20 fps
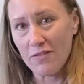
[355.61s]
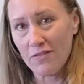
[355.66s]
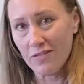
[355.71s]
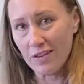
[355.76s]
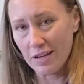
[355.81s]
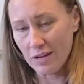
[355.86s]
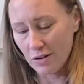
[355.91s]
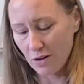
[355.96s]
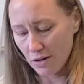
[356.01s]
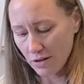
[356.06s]

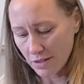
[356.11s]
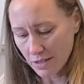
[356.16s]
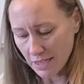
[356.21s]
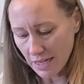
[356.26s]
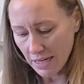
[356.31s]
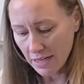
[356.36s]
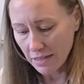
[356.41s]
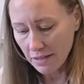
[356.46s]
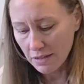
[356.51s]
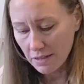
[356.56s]
feet are
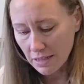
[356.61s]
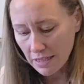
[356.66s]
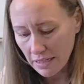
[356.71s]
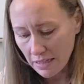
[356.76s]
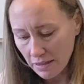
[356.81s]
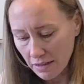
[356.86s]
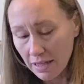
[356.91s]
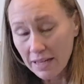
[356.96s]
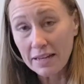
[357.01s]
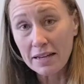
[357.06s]

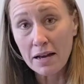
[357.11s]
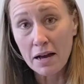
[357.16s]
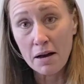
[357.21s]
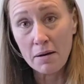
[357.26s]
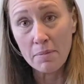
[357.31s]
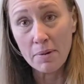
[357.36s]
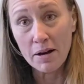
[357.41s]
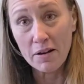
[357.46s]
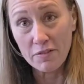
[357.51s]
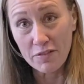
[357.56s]
dangling like
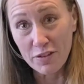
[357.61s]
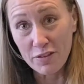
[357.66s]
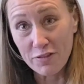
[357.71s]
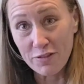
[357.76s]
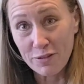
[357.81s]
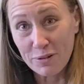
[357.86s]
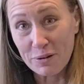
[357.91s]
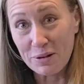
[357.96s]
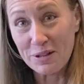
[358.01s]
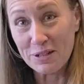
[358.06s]
above the
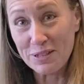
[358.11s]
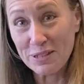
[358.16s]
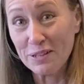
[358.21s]
floor.